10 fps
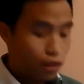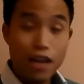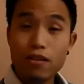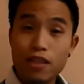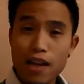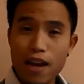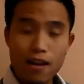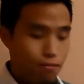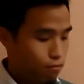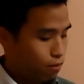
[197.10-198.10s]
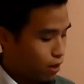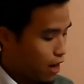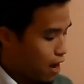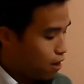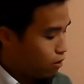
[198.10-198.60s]
all that to say,
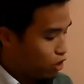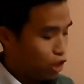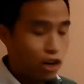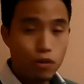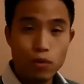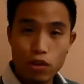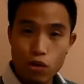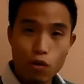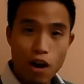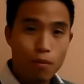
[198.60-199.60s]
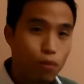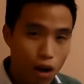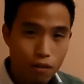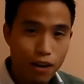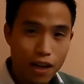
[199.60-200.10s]
today, sharing with you our
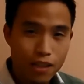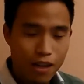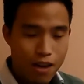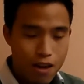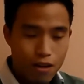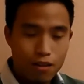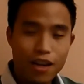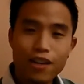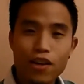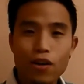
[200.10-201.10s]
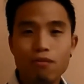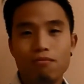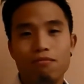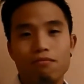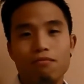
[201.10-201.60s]
progress, thank you,
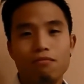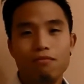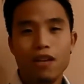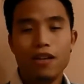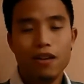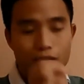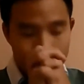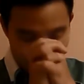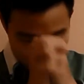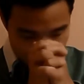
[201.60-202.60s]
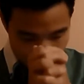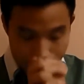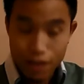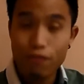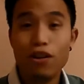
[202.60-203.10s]
thank you,
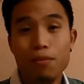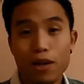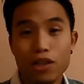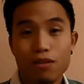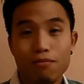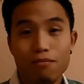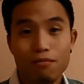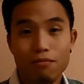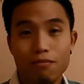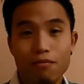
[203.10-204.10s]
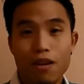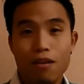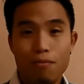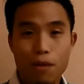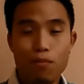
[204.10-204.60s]
thank you very much,
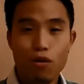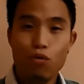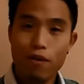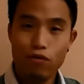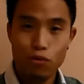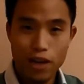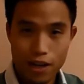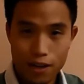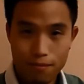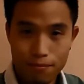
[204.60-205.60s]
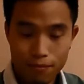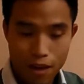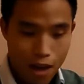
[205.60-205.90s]
people who have donated.